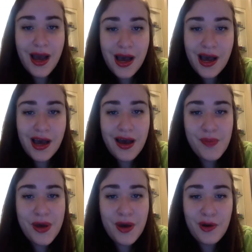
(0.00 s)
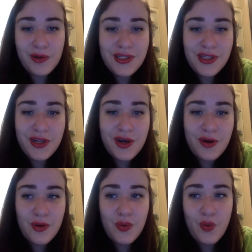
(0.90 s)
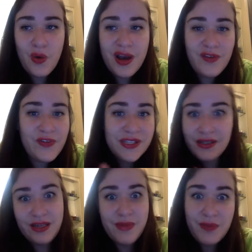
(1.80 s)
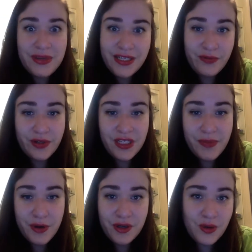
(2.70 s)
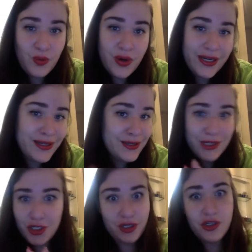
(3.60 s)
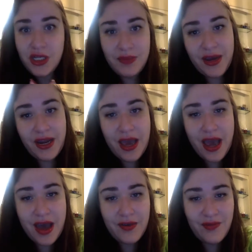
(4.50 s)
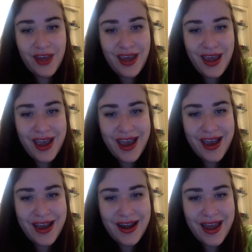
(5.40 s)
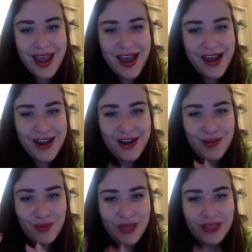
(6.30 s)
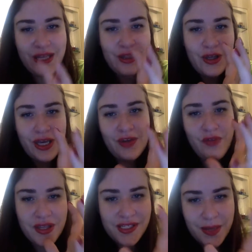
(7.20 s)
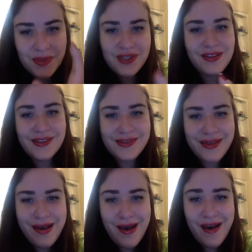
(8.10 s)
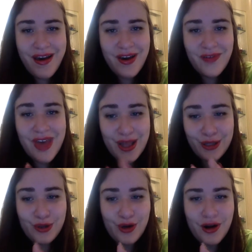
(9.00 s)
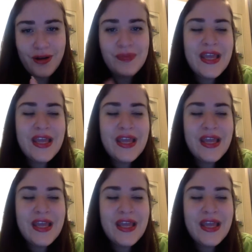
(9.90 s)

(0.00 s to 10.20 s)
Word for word: uh, about, you know, what physically might be different about her, what condition she might have, and and really looking for the substance of that little girl.